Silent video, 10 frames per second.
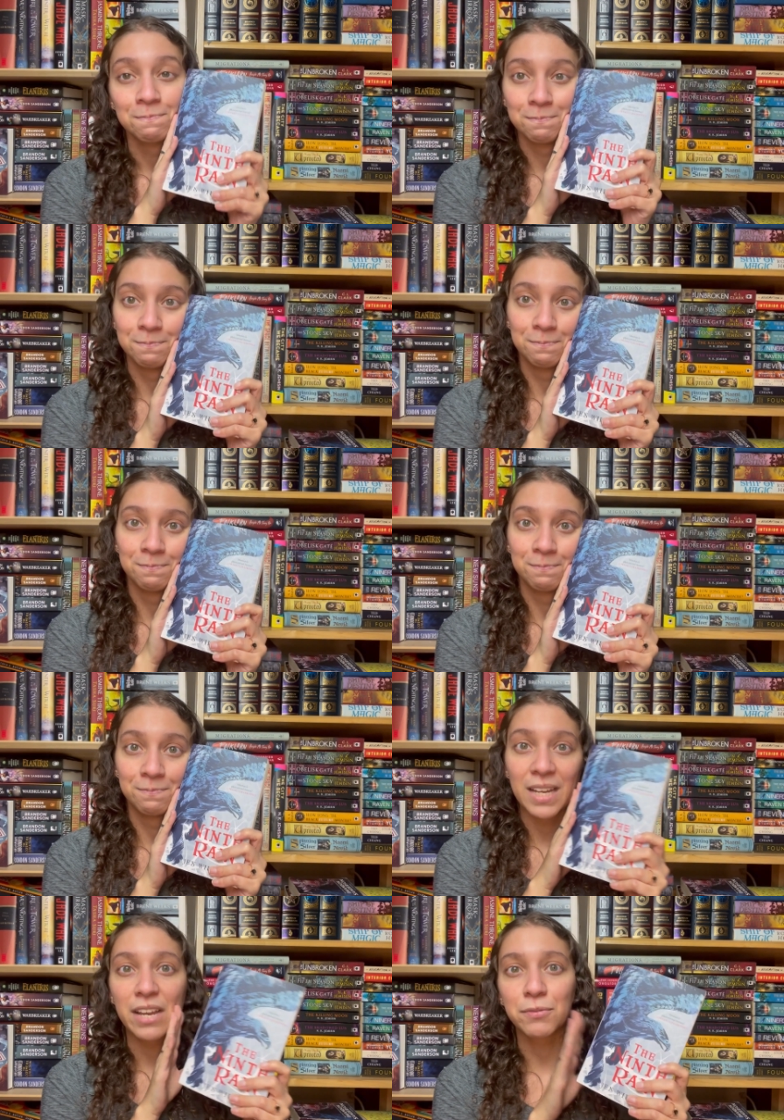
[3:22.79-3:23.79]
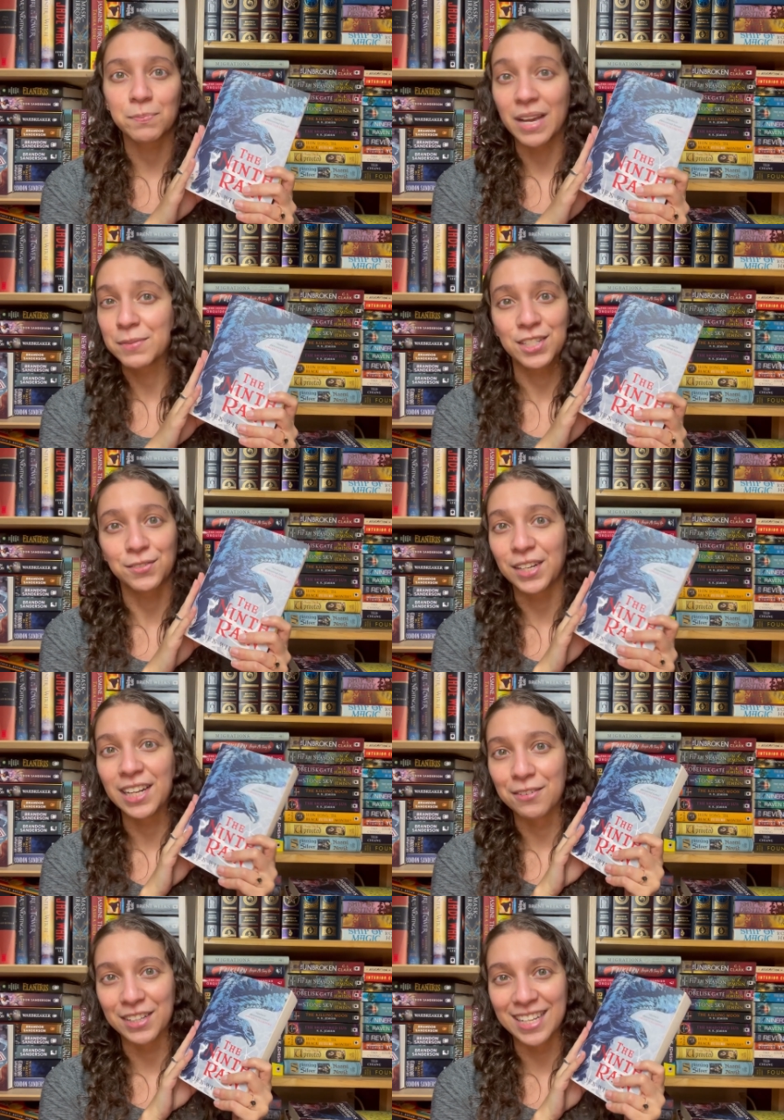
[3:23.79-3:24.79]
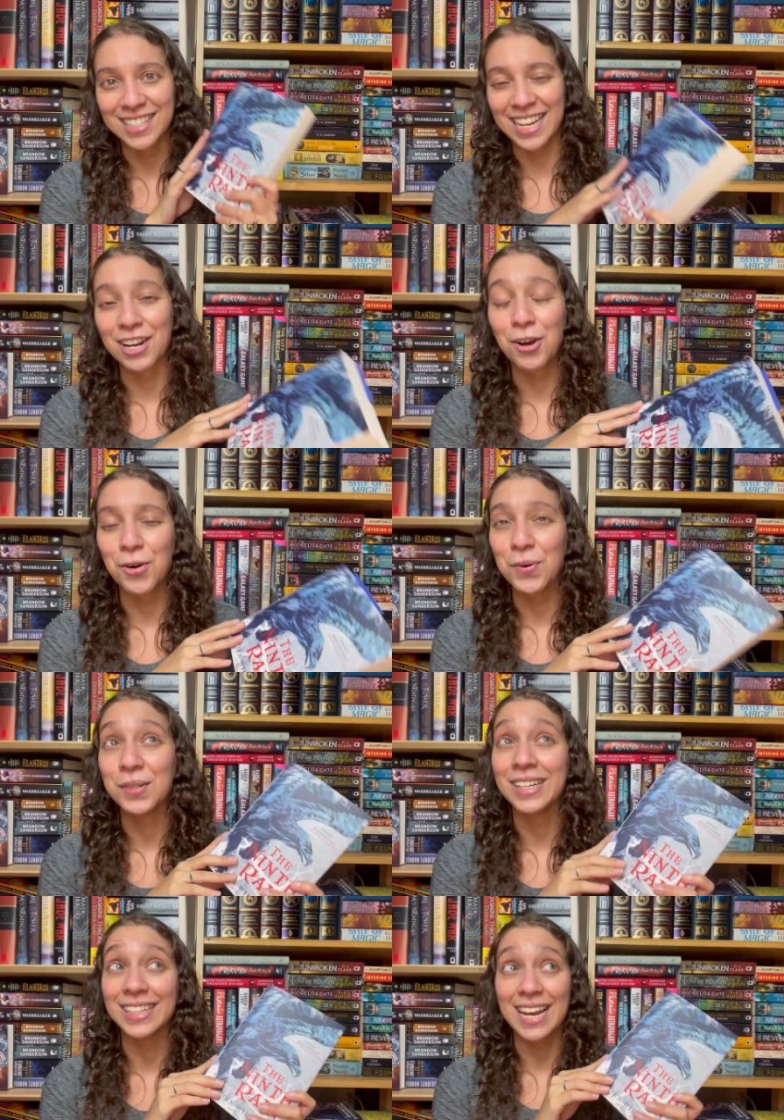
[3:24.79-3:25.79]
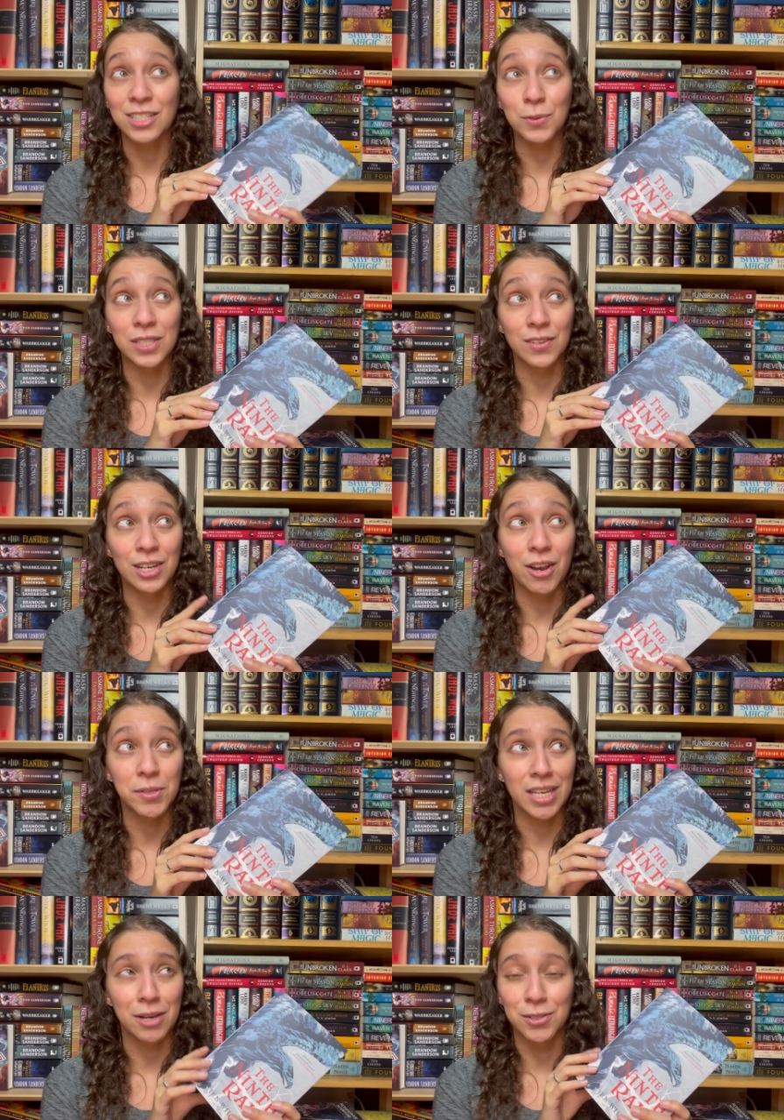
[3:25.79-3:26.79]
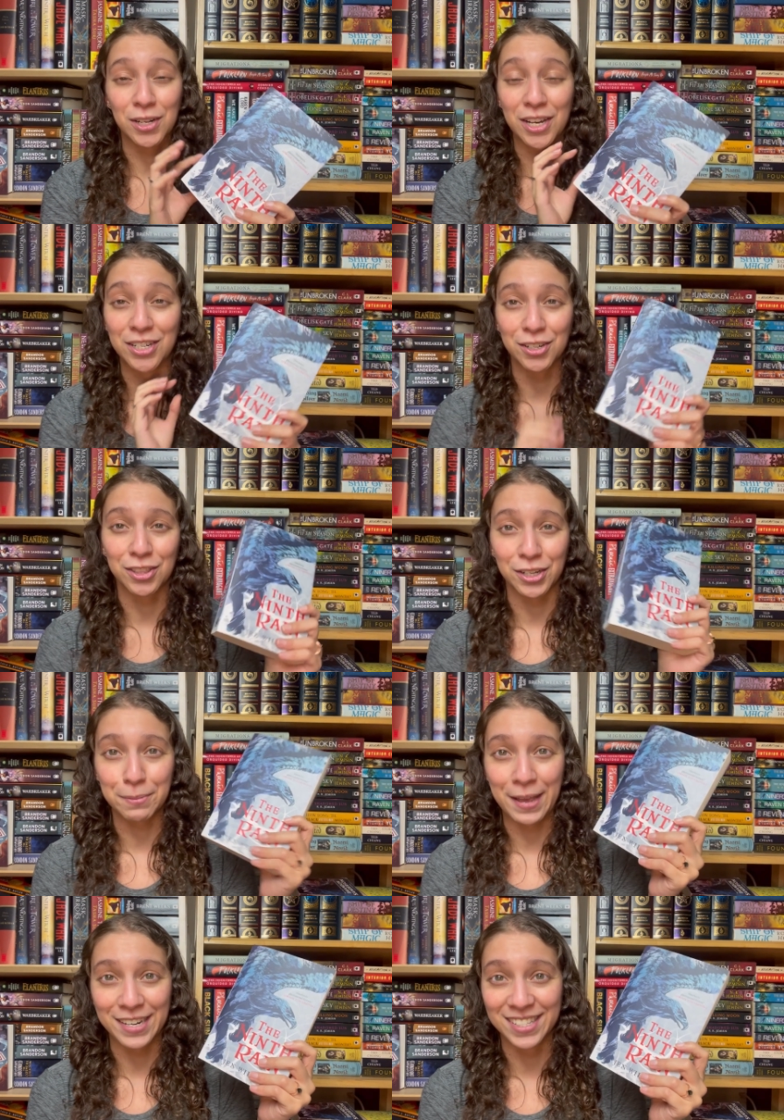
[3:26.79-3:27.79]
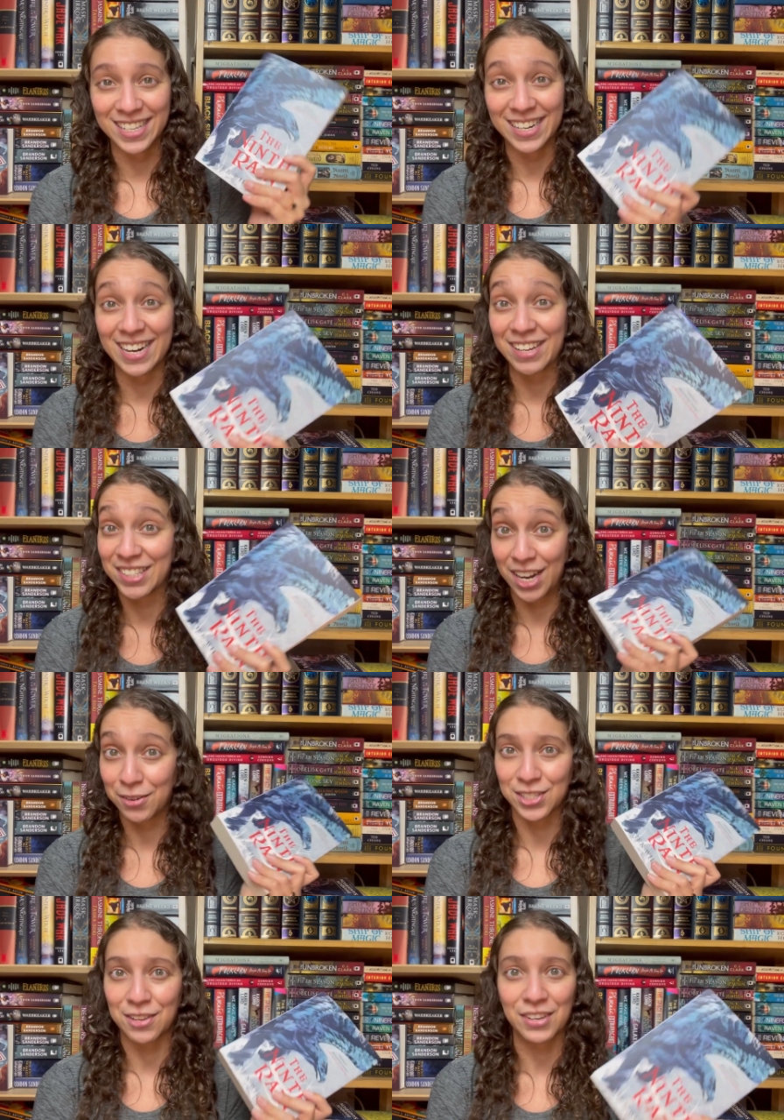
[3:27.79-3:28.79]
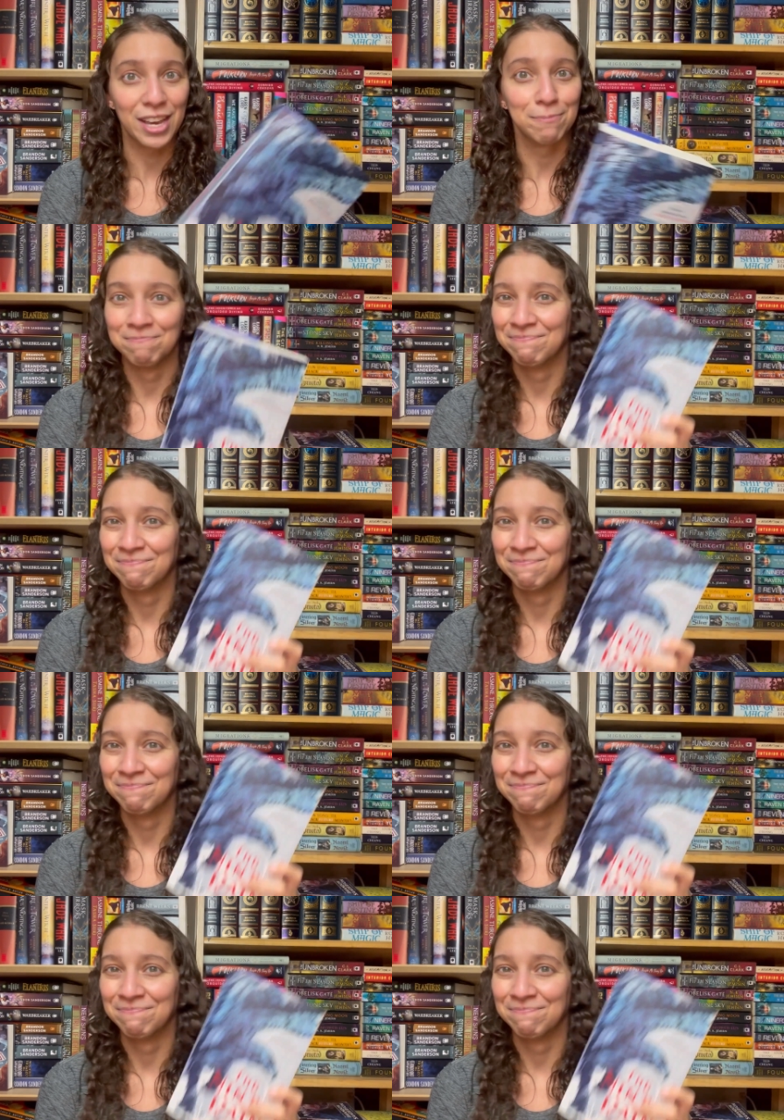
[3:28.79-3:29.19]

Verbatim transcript: Mm, I, I'm still really loving this. I know in last week's video I think I was only one hundred thirty pages in and I said I was loving it.